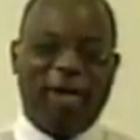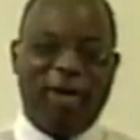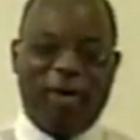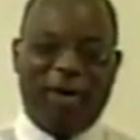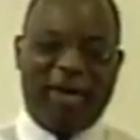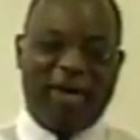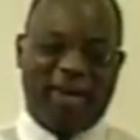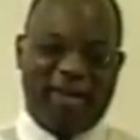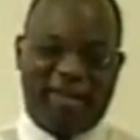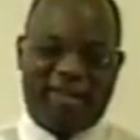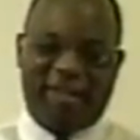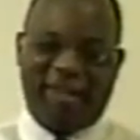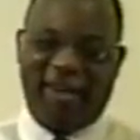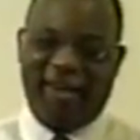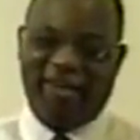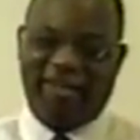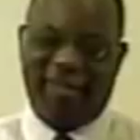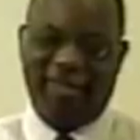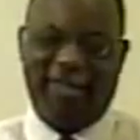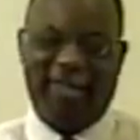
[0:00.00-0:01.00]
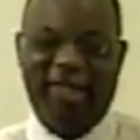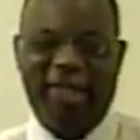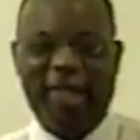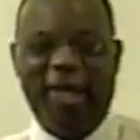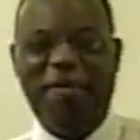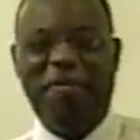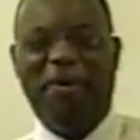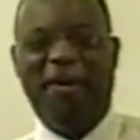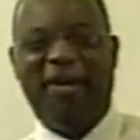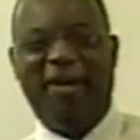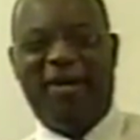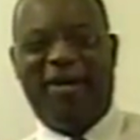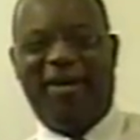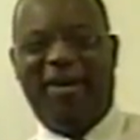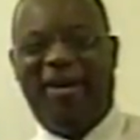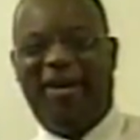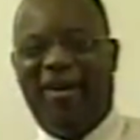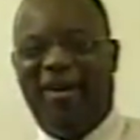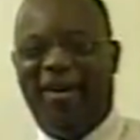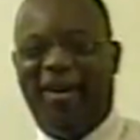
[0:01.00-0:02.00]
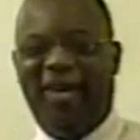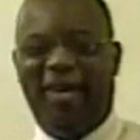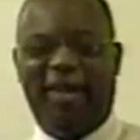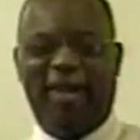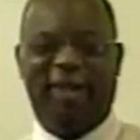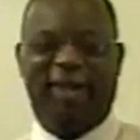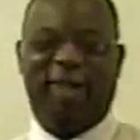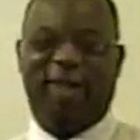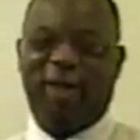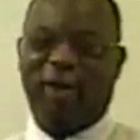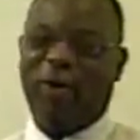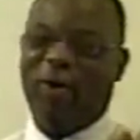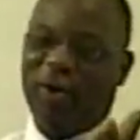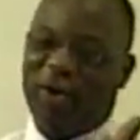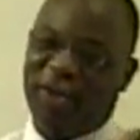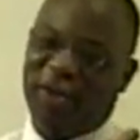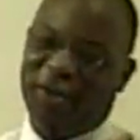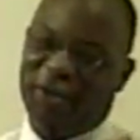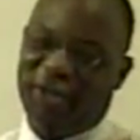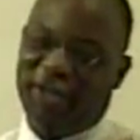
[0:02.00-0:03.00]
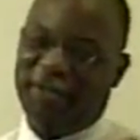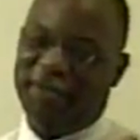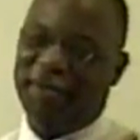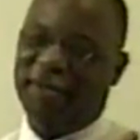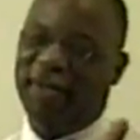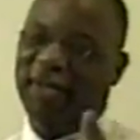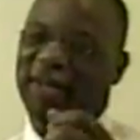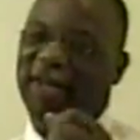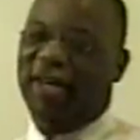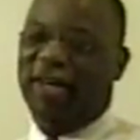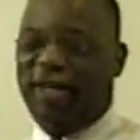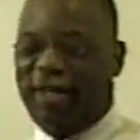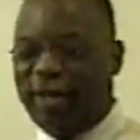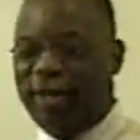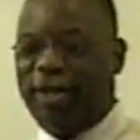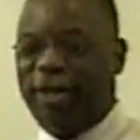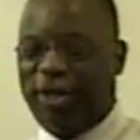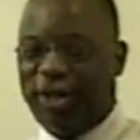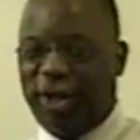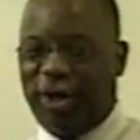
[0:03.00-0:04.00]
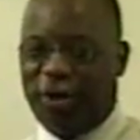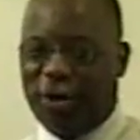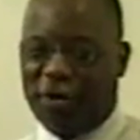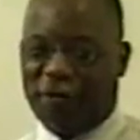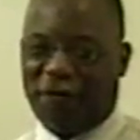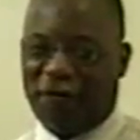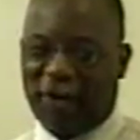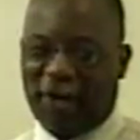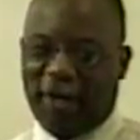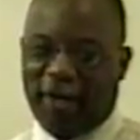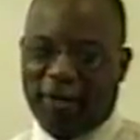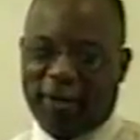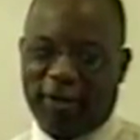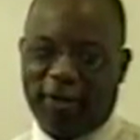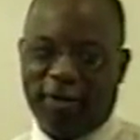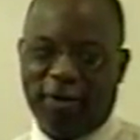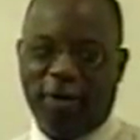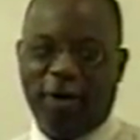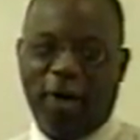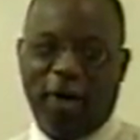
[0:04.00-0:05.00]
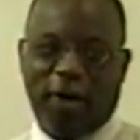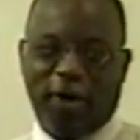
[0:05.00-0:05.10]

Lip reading: You get a chance to see me again. It is so good to see your face.